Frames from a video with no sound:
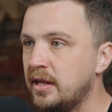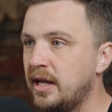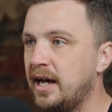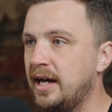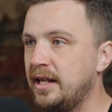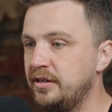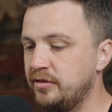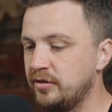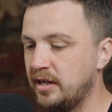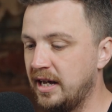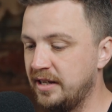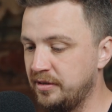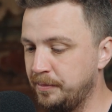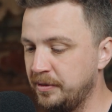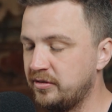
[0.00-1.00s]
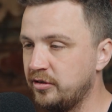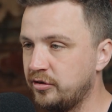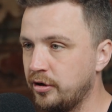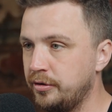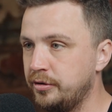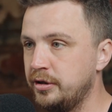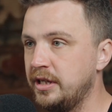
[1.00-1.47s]
And as a business
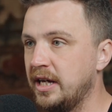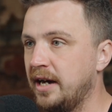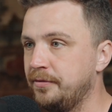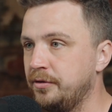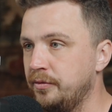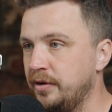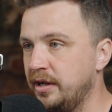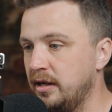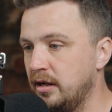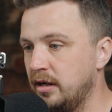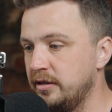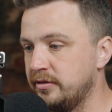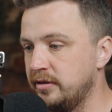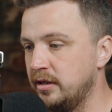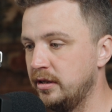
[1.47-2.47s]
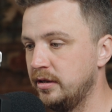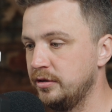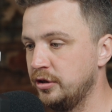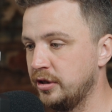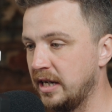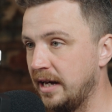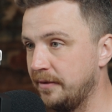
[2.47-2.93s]
owner, you have to realize that
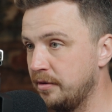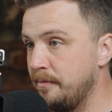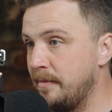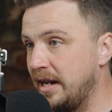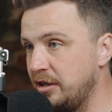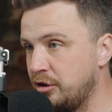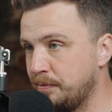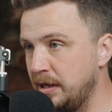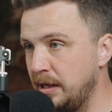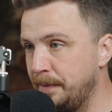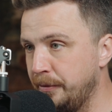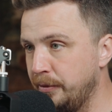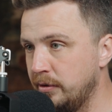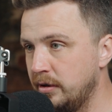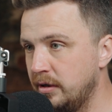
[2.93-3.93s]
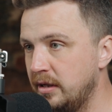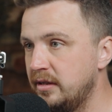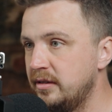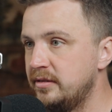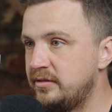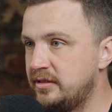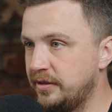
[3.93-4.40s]
you're going to have to manage people,
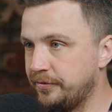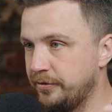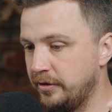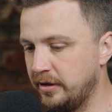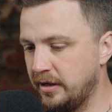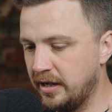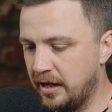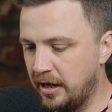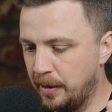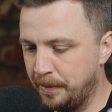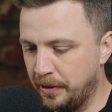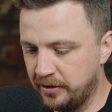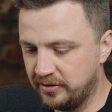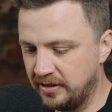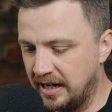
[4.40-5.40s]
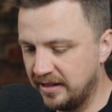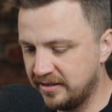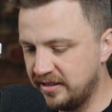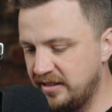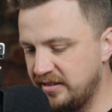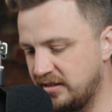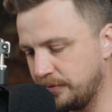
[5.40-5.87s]
different
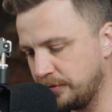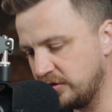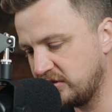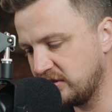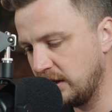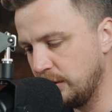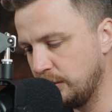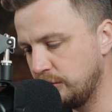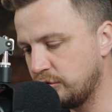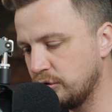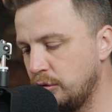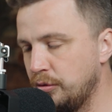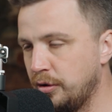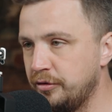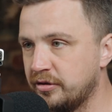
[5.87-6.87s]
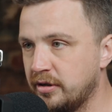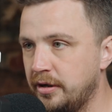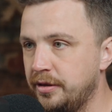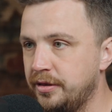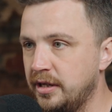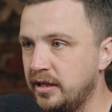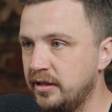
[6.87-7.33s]
personalities, different skills, all those kind
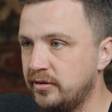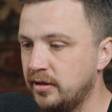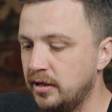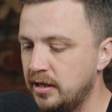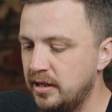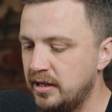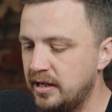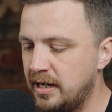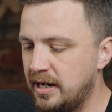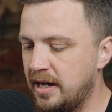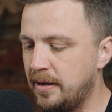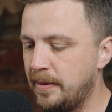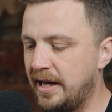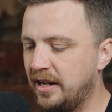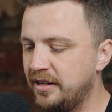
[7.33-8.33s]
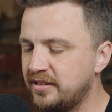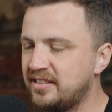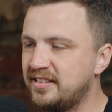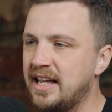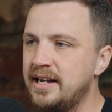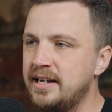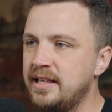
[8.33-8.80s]
of things. And
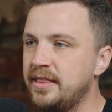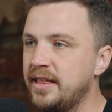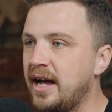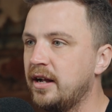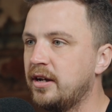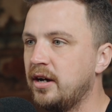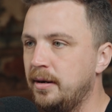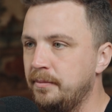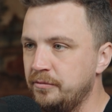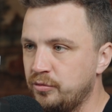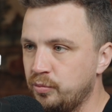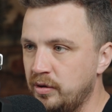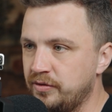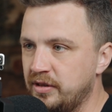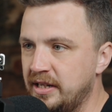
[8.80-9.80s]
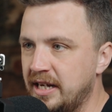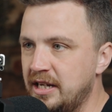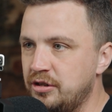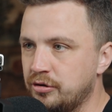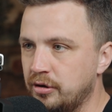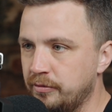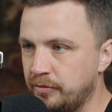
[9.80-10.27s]
understanding that comes with the
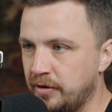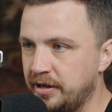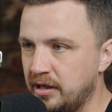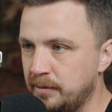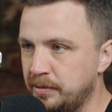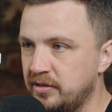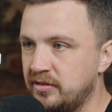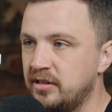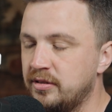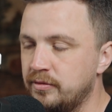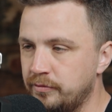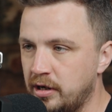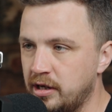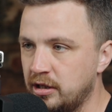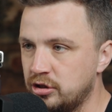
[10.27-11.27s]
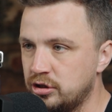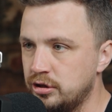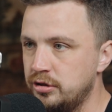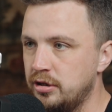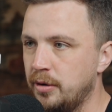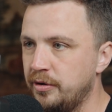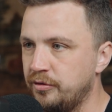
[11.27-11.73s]
nature of running a business and running a
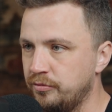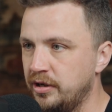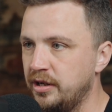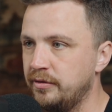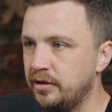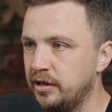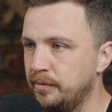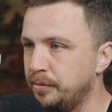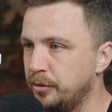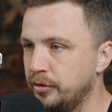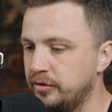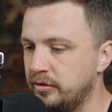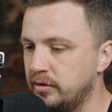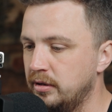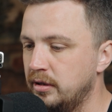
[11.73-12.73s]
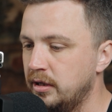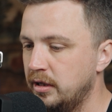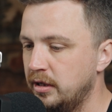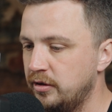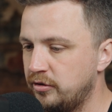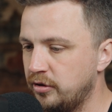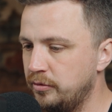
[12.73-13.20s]
studio is really, really important.
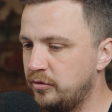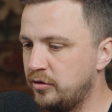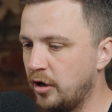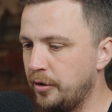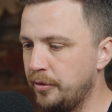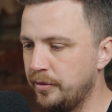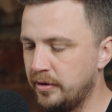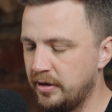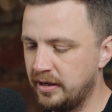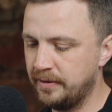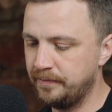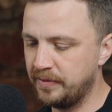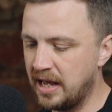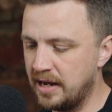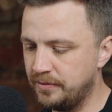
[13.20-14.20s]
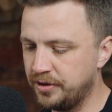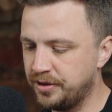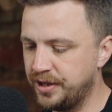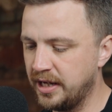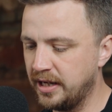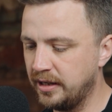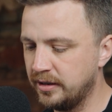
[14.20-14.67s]
So don't ever
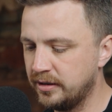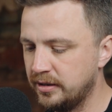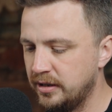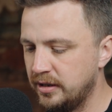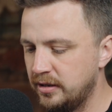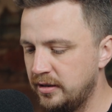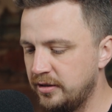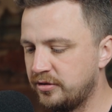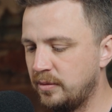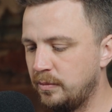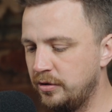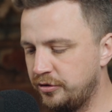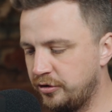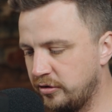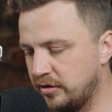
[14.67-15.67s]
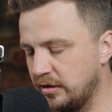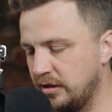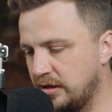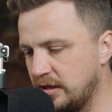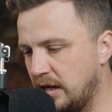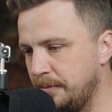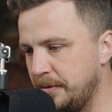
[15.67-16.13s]
think that someone's just going to
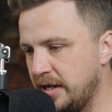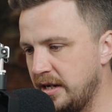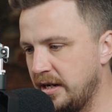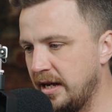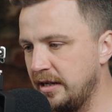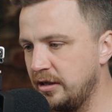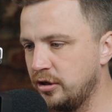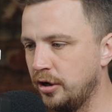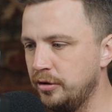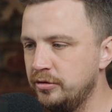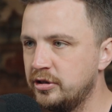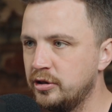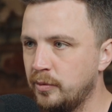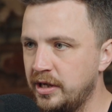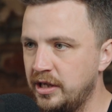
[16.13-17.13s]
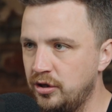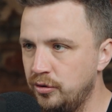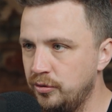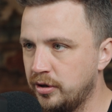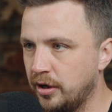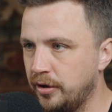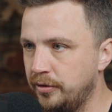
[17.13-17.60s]
come in and coach the way
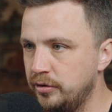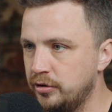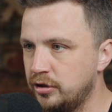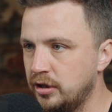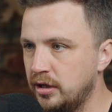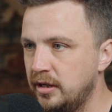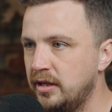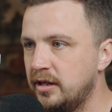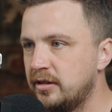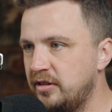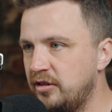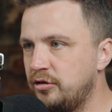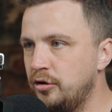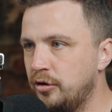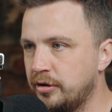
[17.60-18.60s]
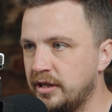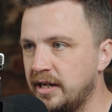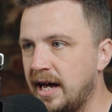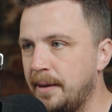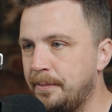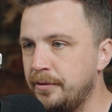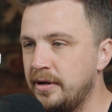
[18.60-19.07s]
you coach, because it's not going to
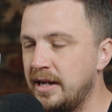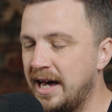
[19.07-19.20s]
happen.